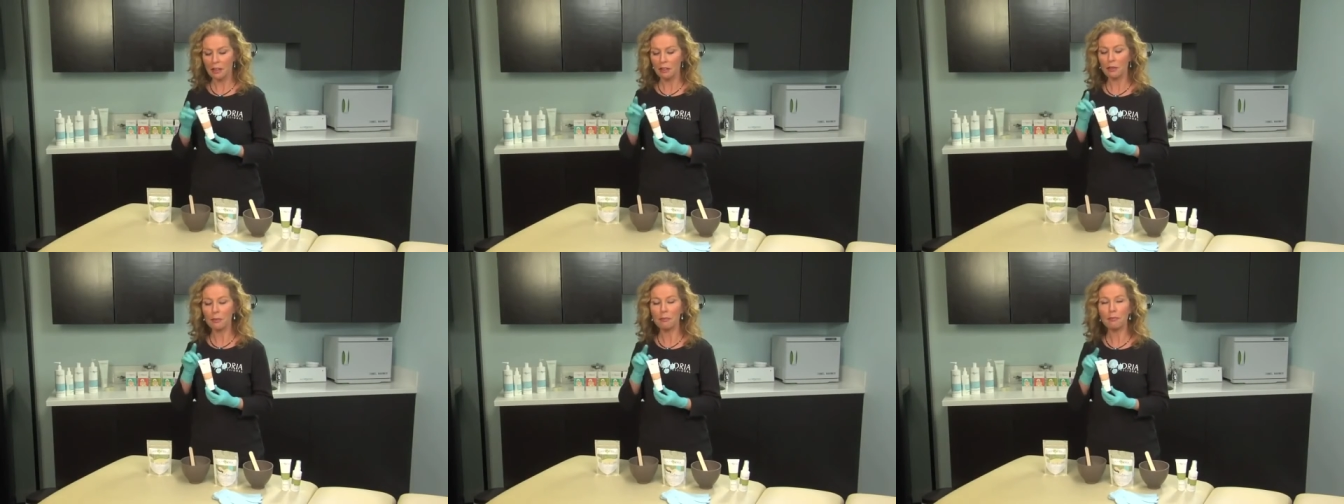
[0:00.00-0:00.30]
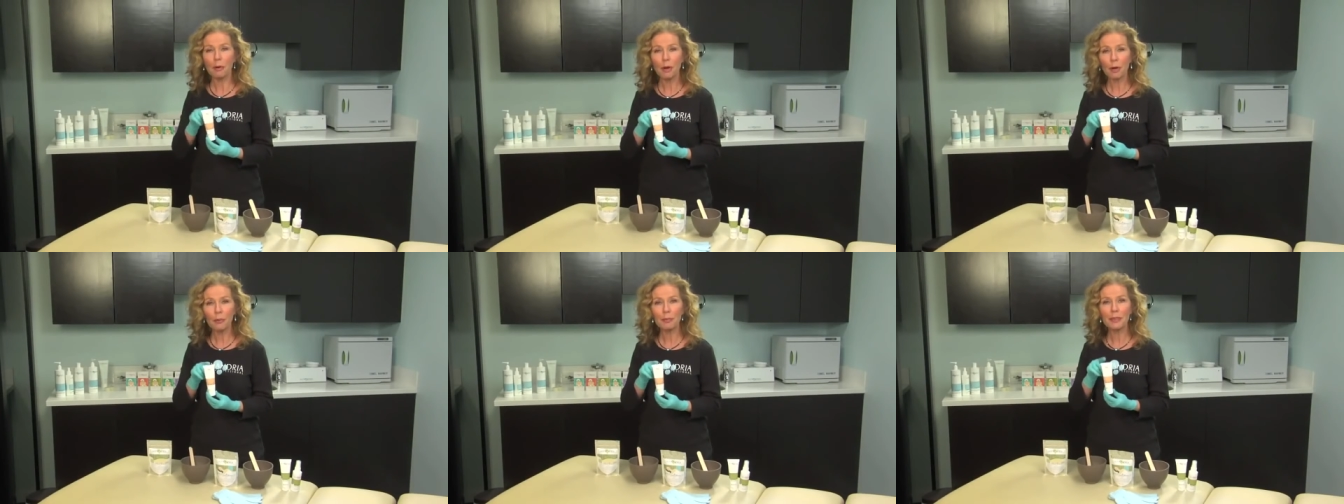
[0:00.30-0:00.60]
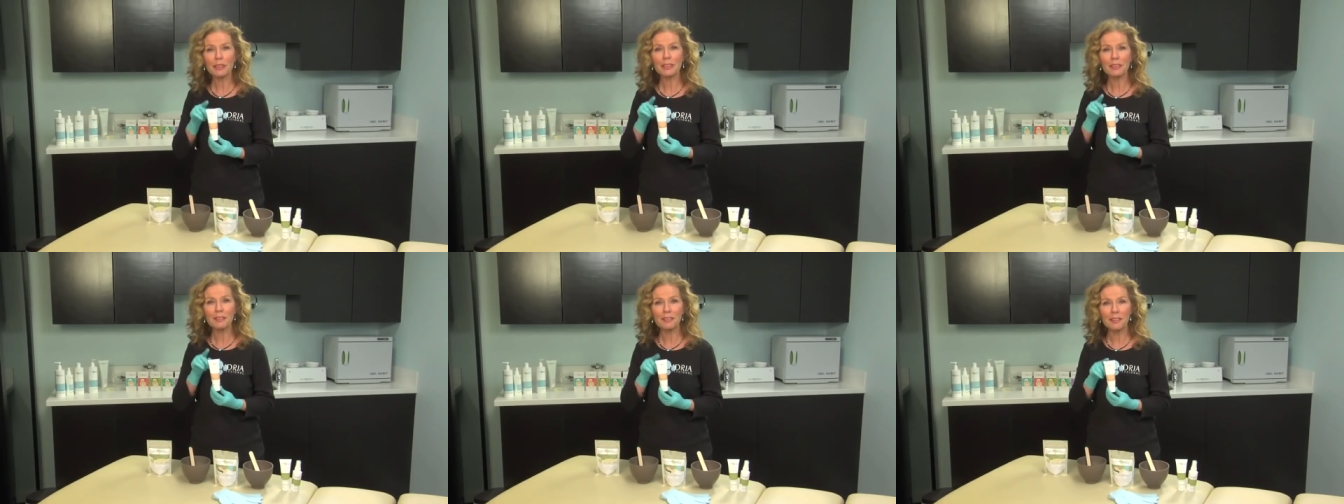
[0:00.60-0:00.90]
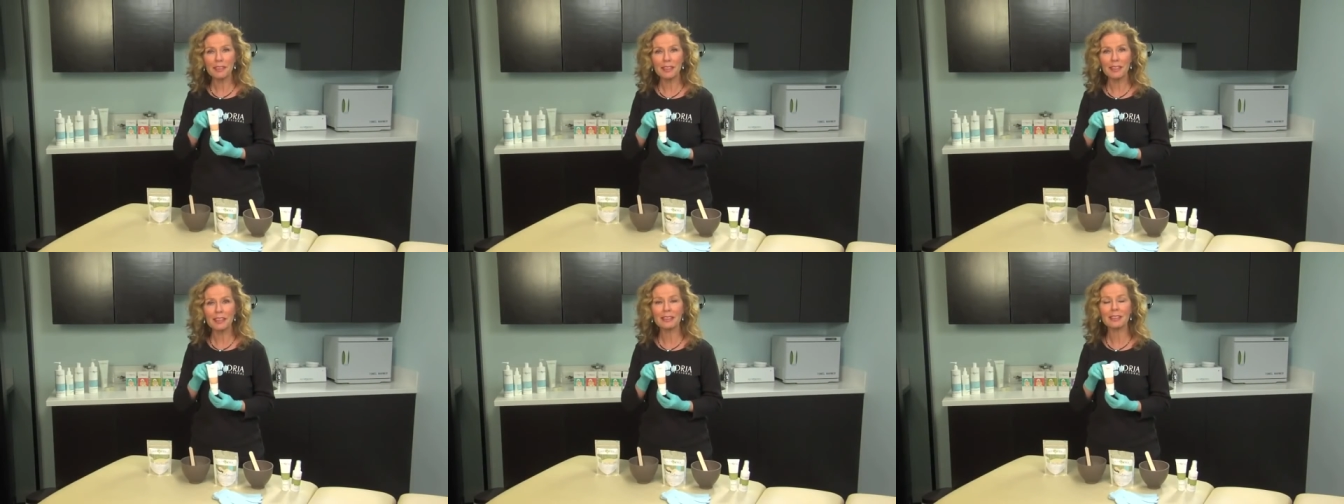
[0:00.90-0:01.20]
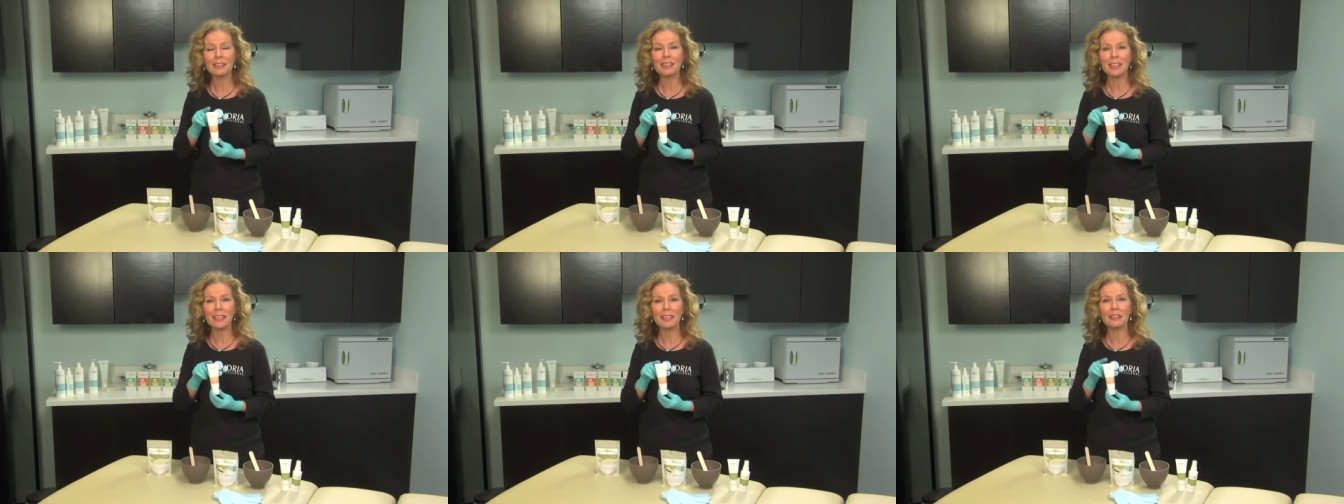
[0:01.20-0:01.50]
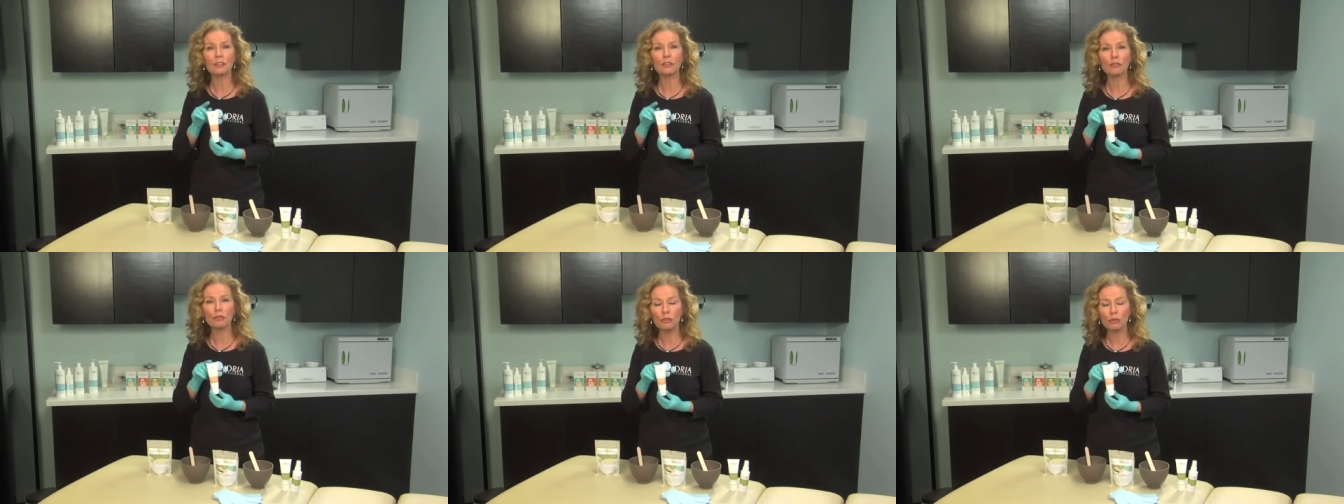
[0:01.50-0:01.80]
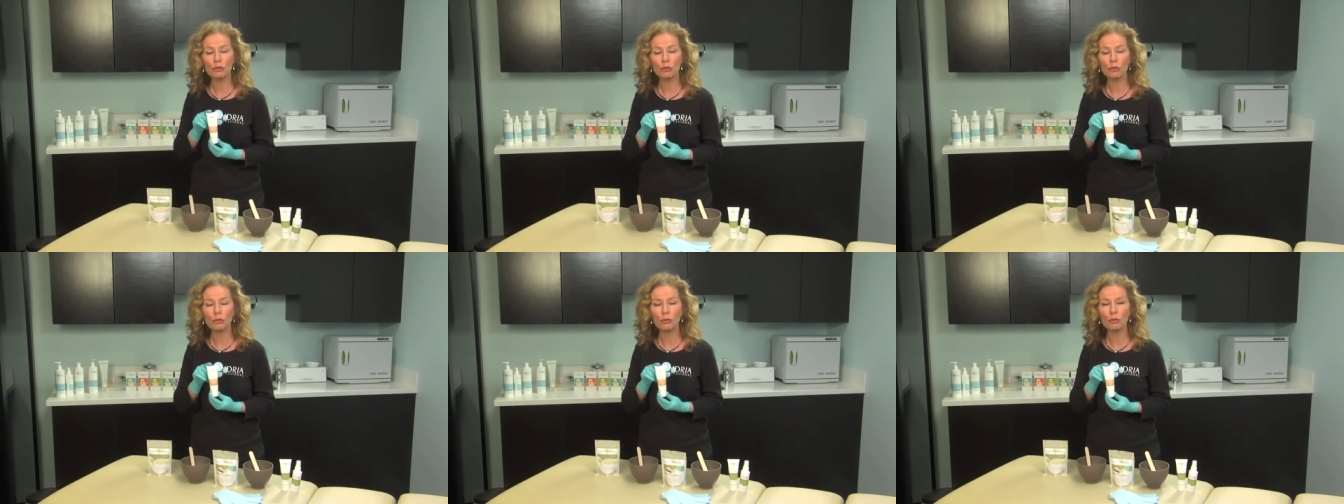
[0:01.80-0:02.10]
The purpose of this is
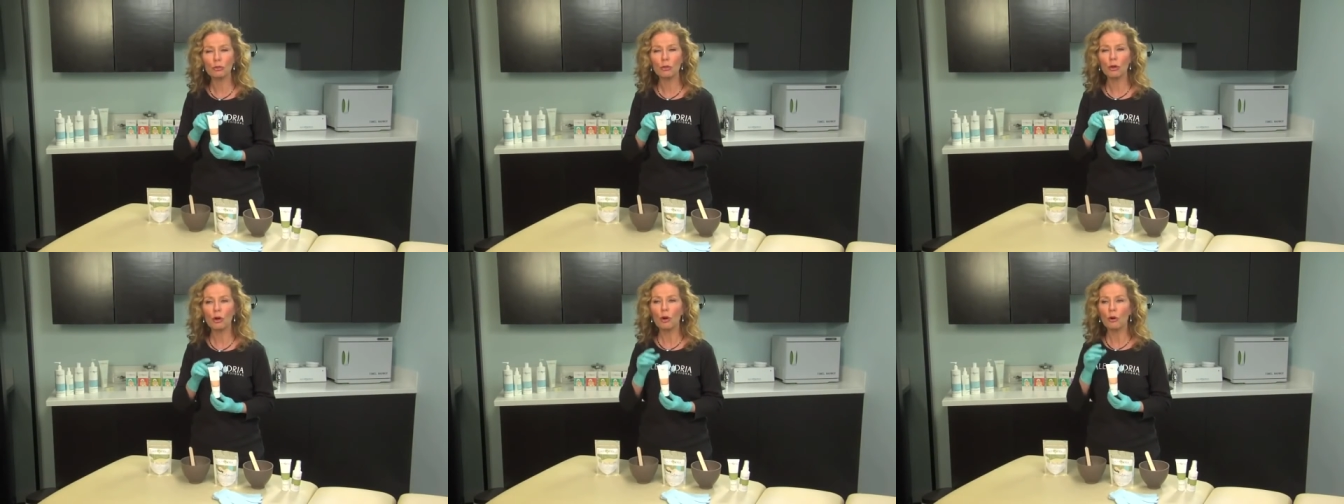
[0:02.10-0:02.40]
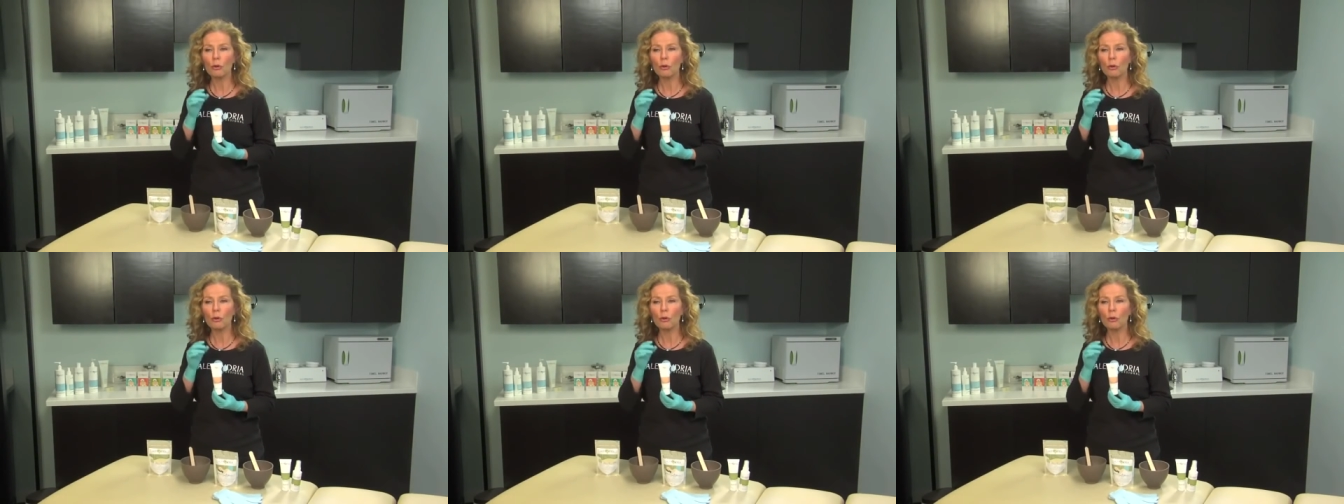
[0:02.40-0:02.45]
to